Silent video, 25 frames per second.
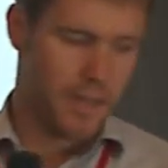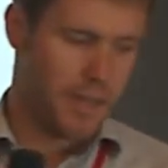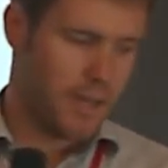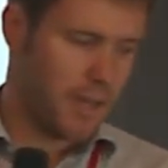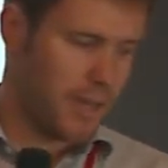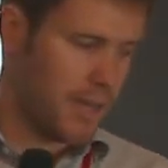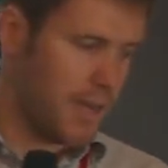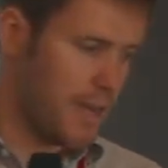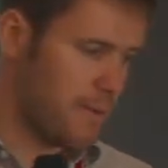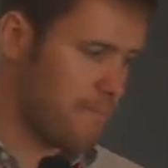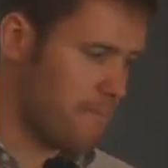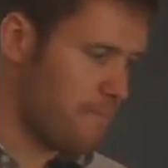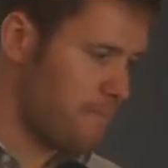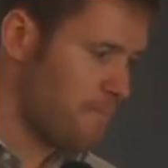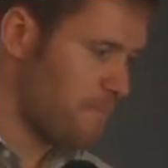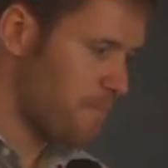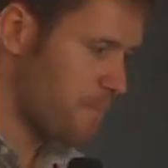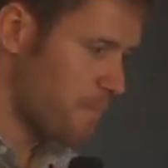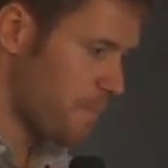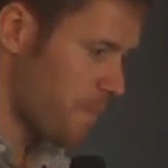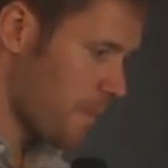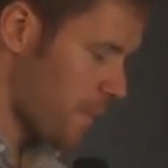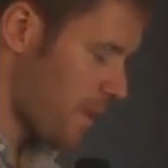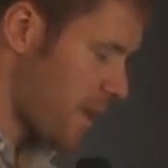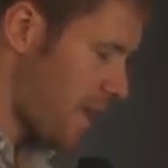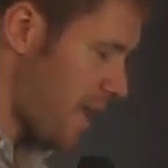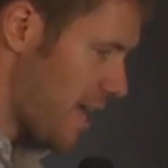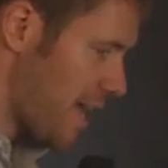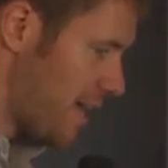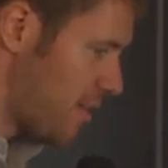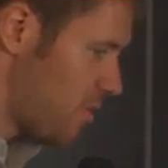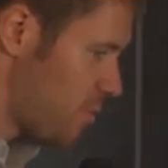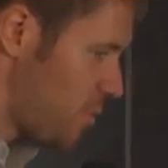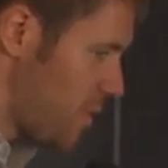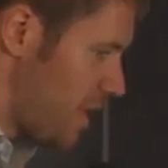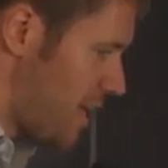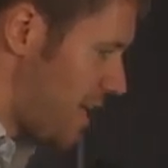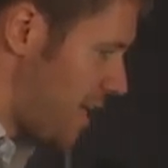And
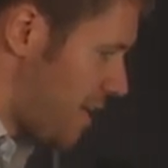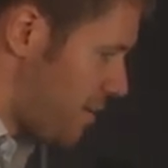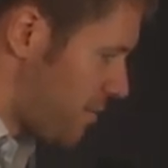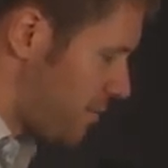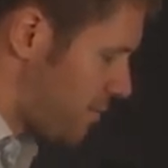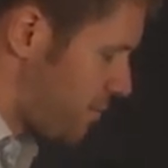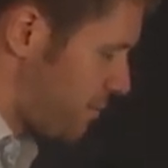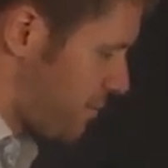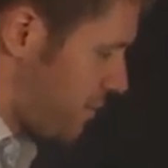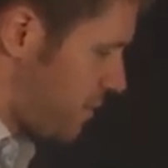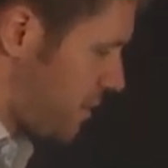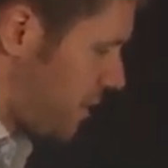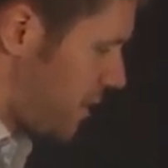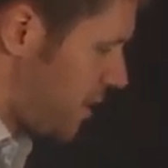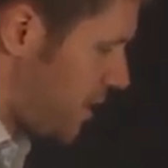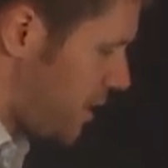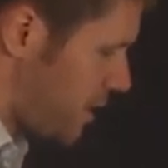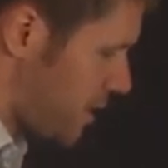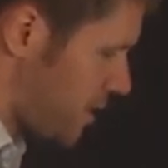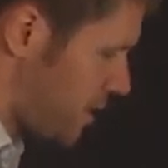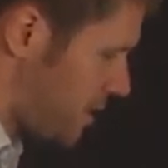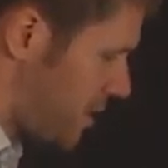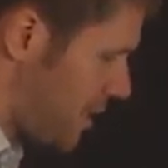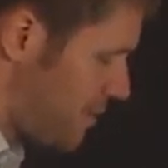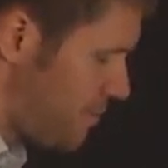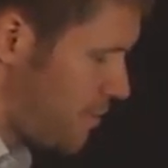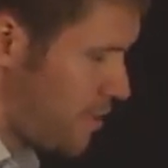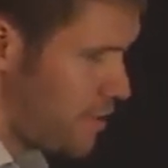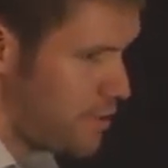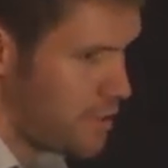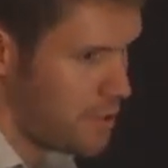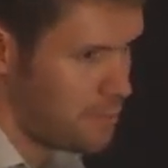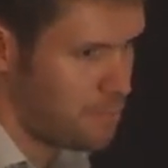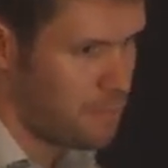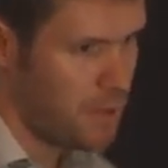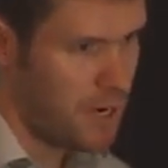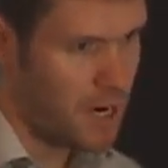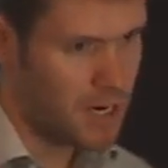we have
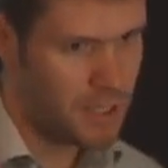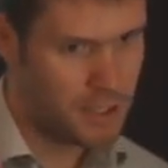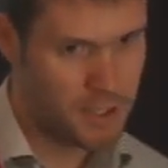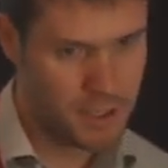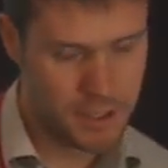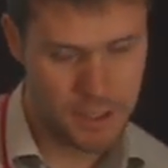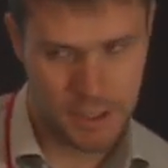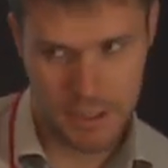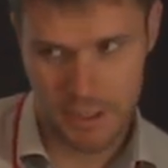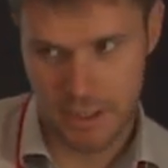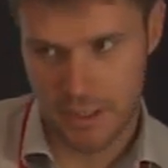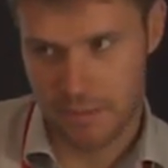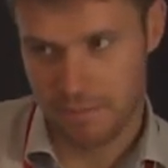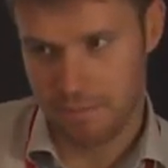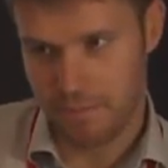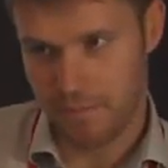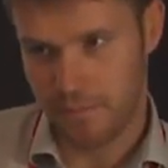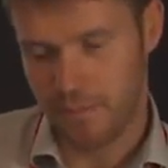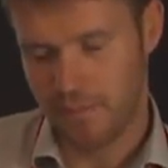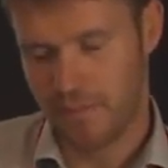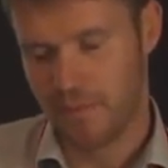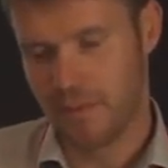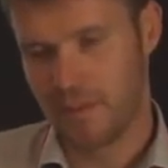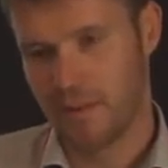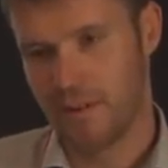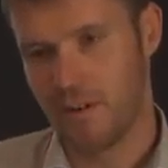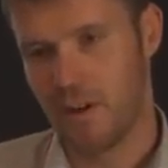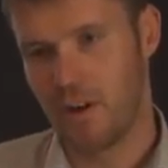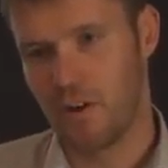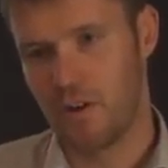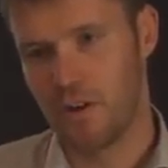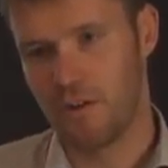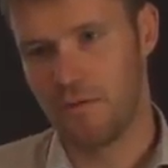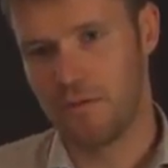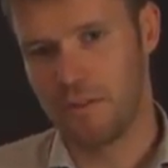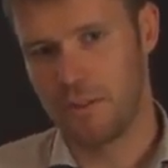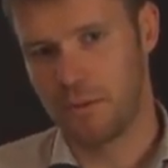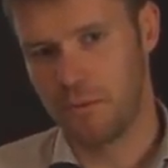700 partners all
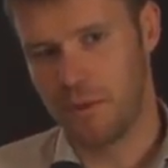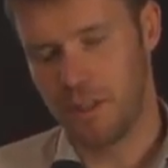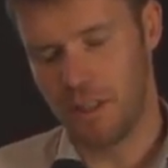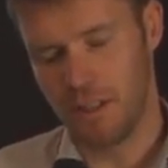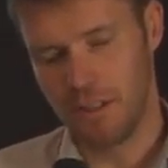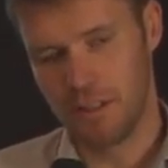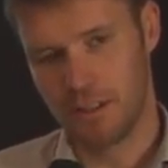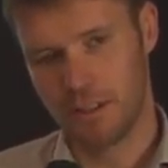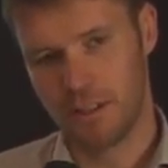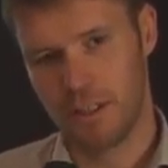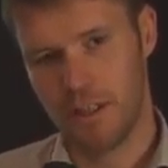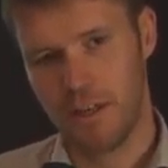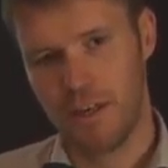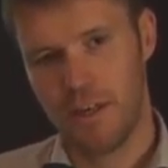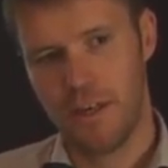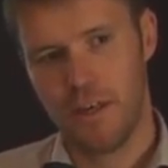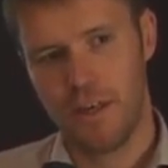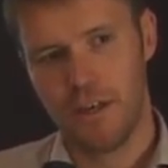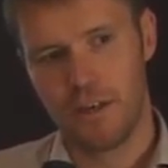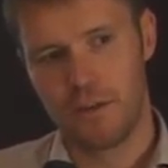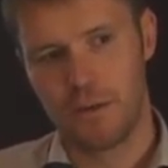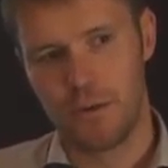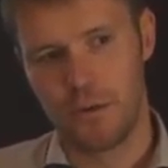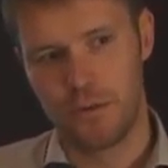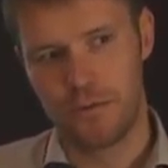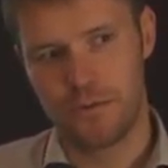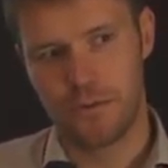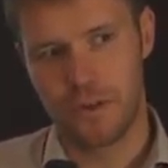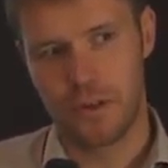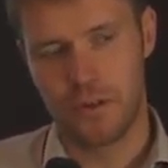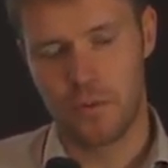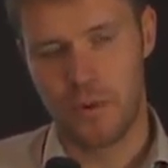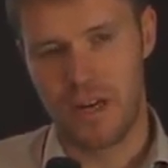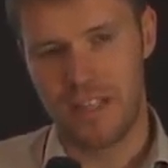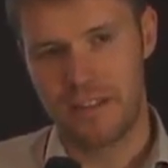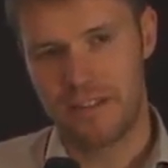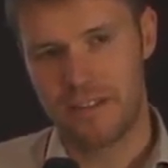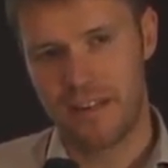over the world, good for
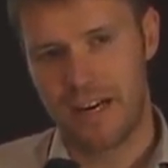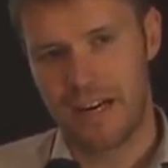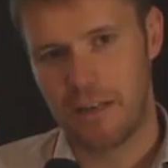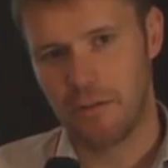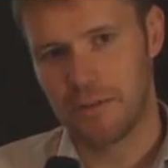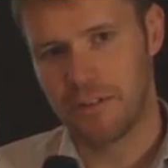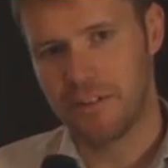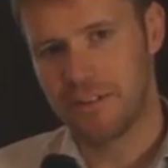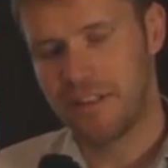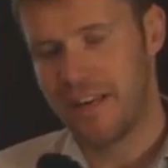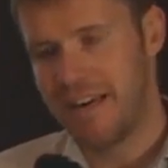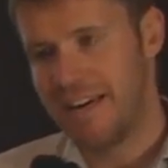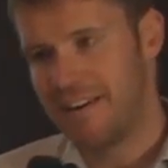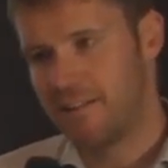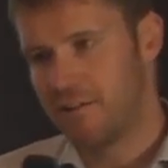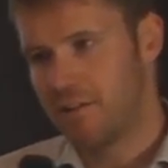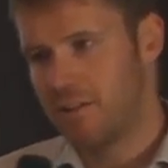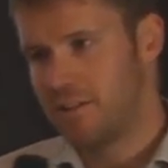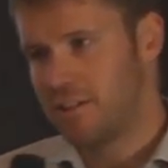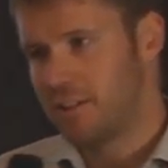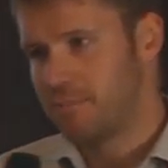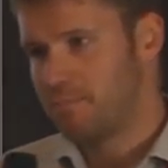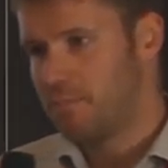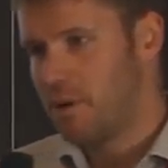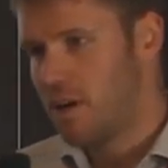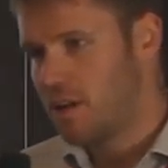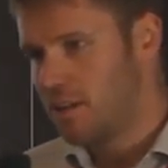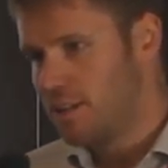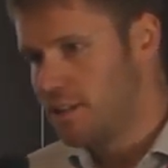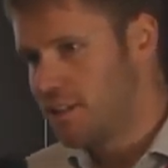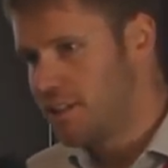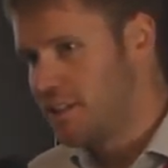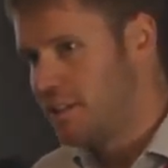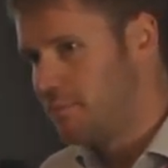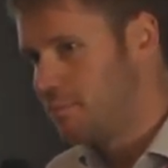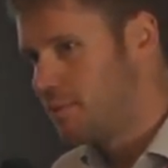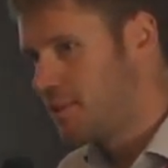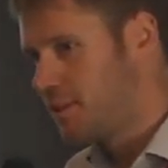1,800
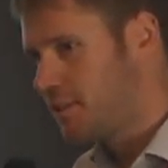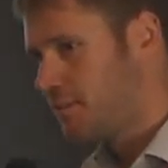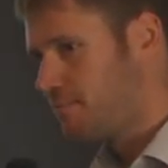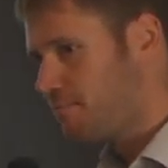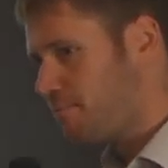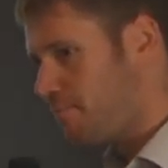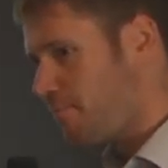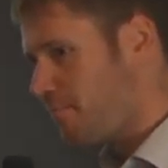partnerships.